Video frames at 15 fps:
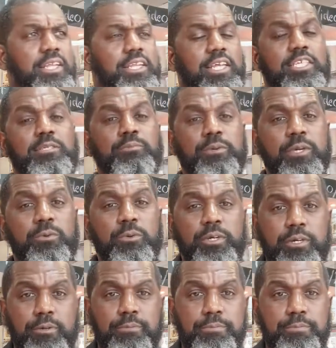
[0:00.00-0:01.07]
Let's be
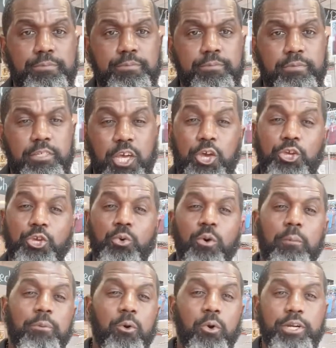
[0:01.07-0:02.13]
real. You
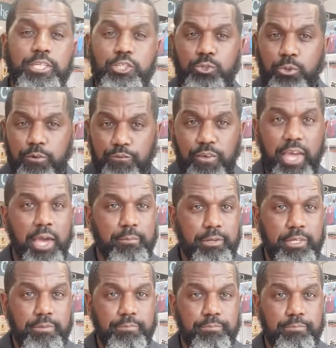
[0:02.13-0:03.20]
were born into a
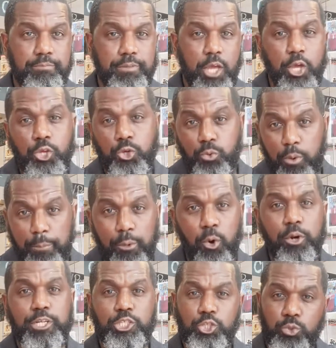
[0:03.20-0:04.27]
family. You were
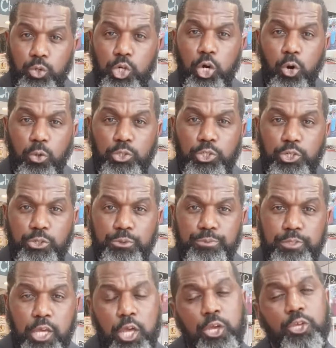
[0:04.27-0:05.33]
born into a culture.
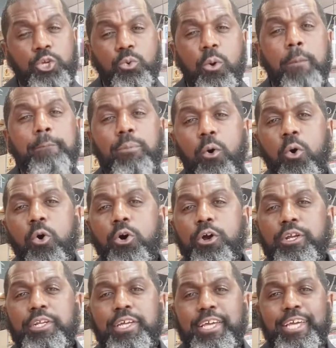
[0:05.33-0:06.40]
You were
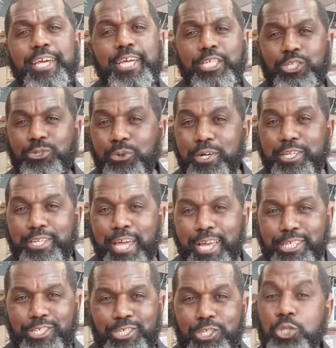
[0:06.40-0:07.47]
born into a
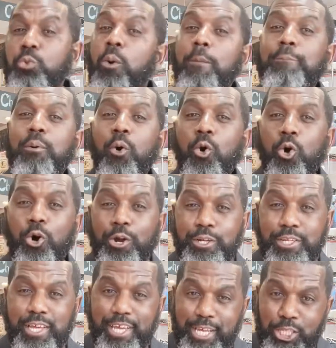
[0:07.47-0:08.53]
nation. You were
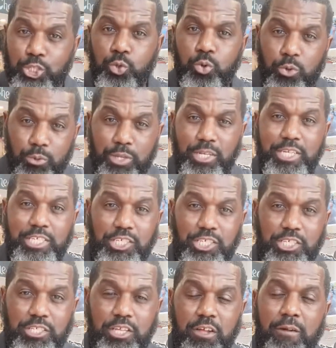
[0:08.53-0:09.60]
born into a religion.
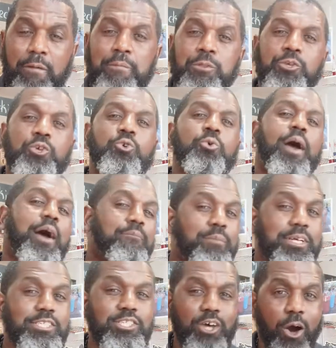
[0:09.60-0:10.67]
You have
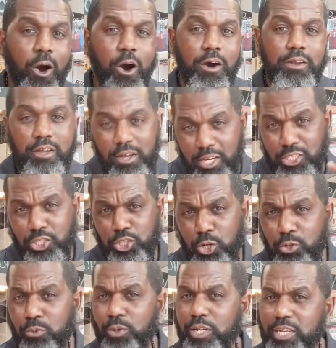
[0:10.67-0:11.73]
been taught a
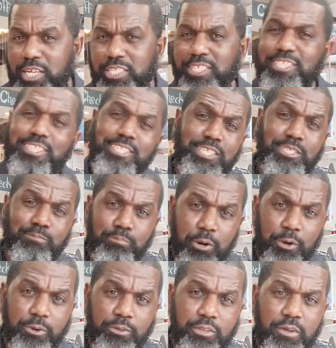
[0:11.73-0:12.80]
certain religion since
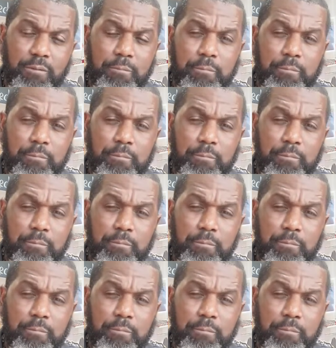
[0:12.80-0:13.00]
birth.